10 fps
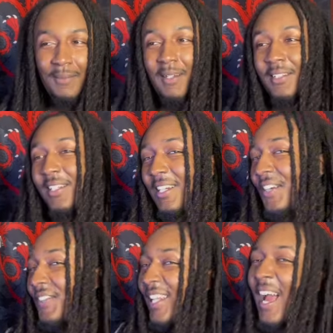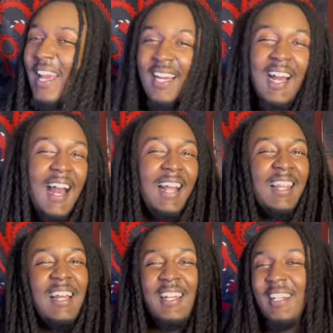Undercover liar, I
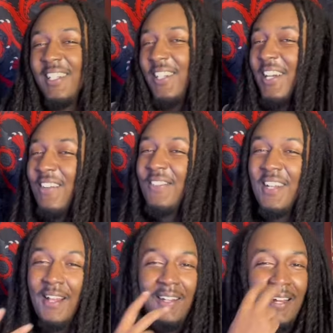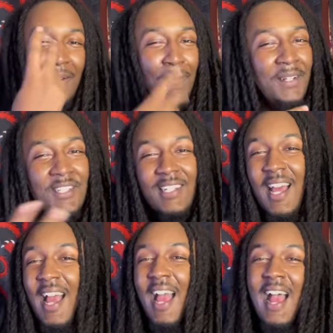lie under the cover. Look a bitch in
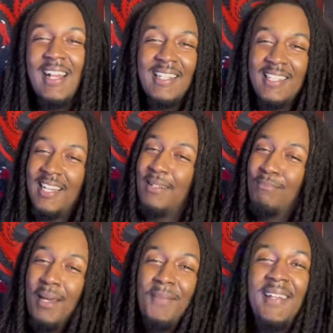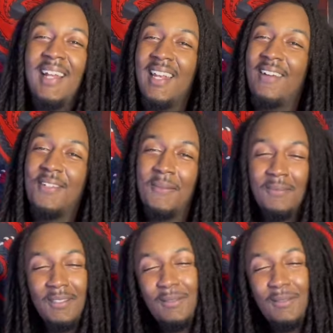the eyes and tell her, baby, I love her.